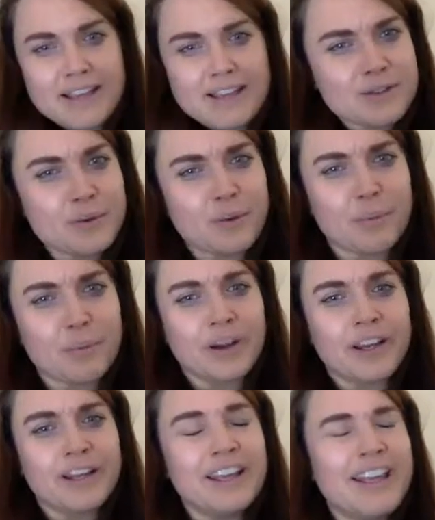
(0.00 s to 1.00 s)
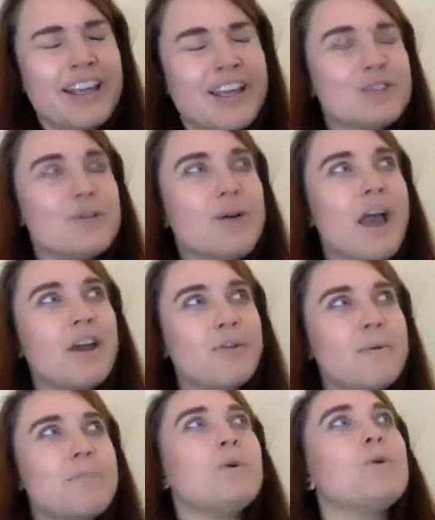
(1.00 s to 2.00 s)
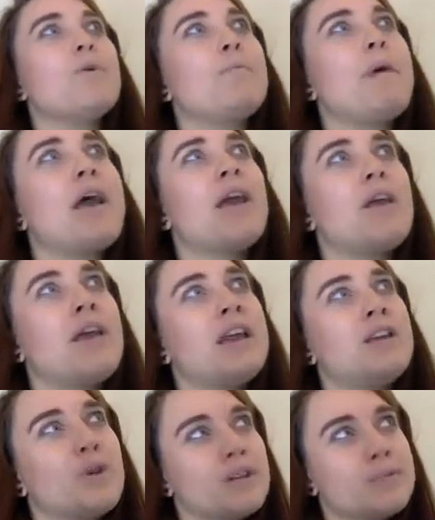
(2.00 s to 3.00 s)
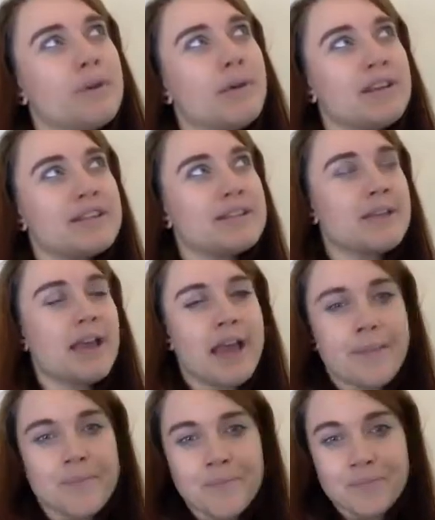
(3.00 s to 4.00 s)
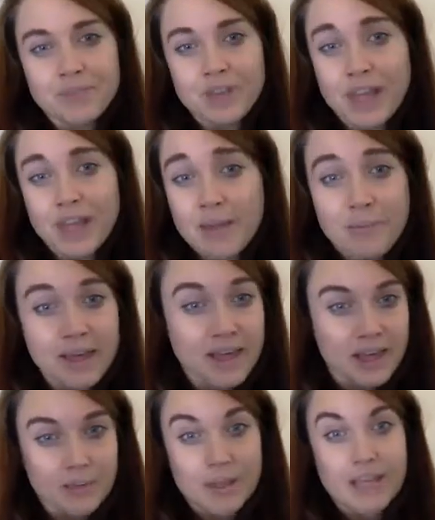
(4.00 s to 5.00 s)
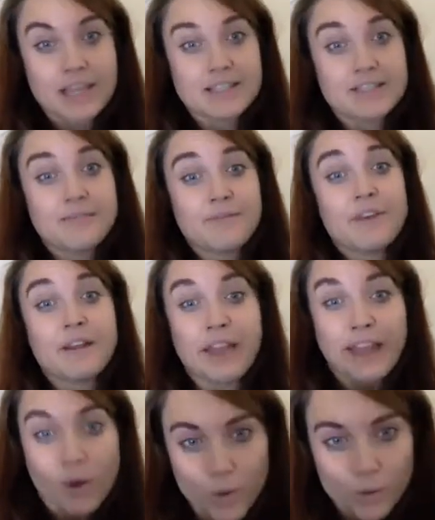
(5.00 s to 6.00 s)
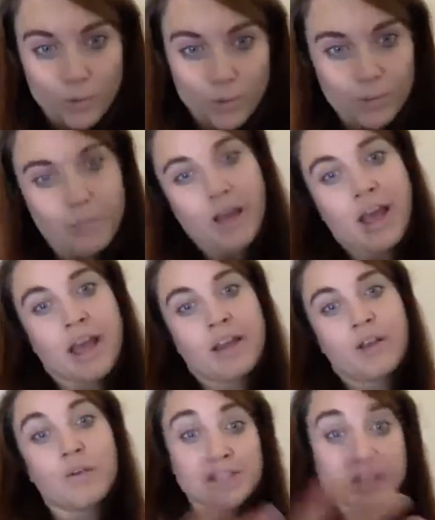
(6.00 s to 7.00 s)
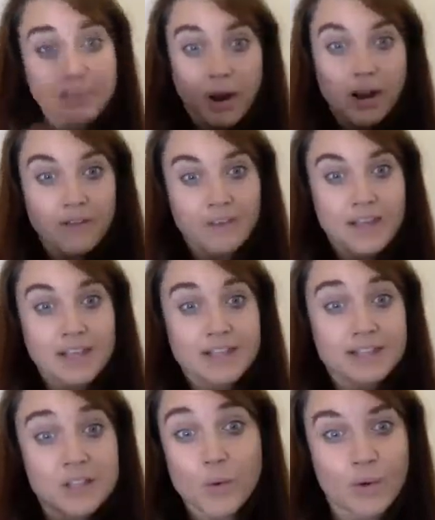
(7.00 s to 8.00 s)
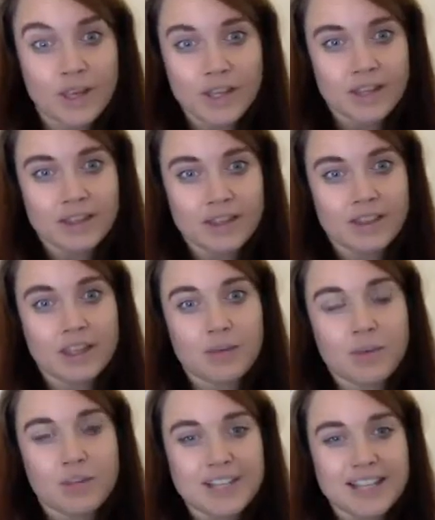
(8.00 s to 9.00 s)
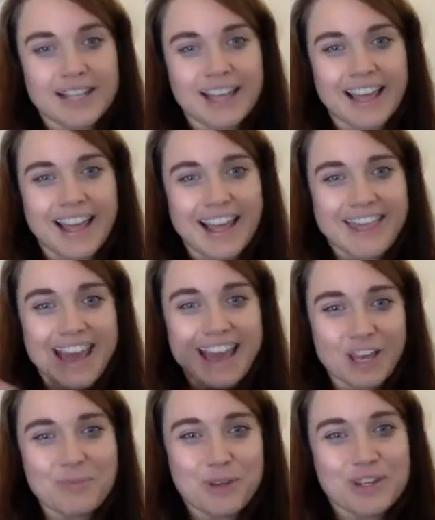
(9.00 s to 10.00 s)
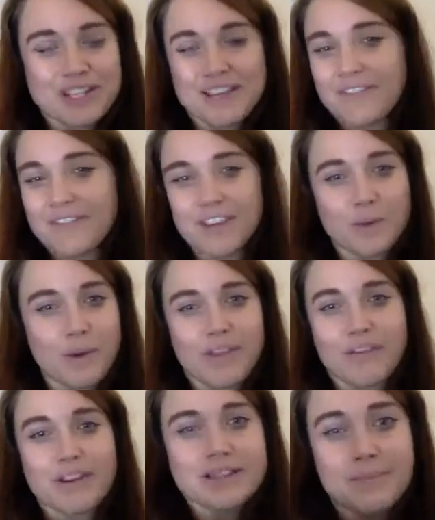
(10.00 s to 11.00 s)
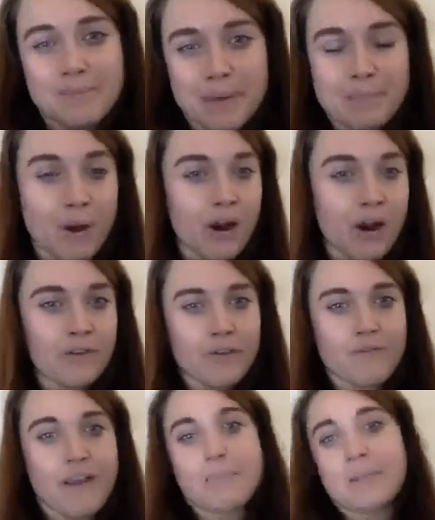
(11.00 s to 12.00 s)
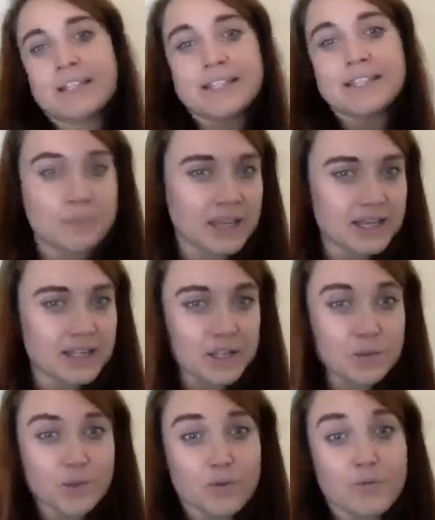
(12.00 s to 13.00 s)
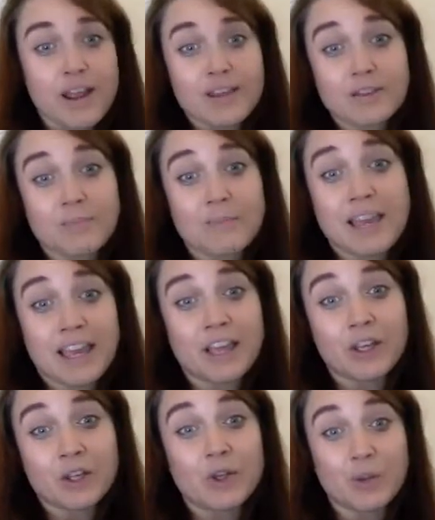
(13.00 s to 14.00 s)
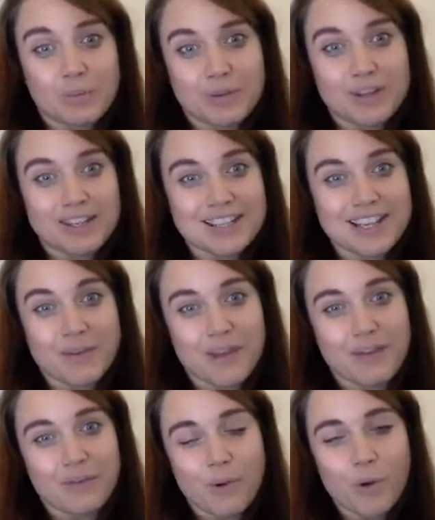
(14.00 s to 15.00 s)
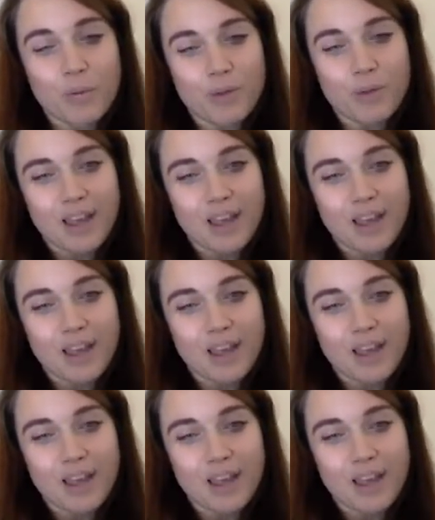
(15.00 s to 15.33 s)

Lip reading: so important. So how do people go about, in your experience, making a place feel like home? And obviously part of it is knowing the community, like that community feel, whether it's being part of your family, still being in touch with your friends, or making a new community away from home.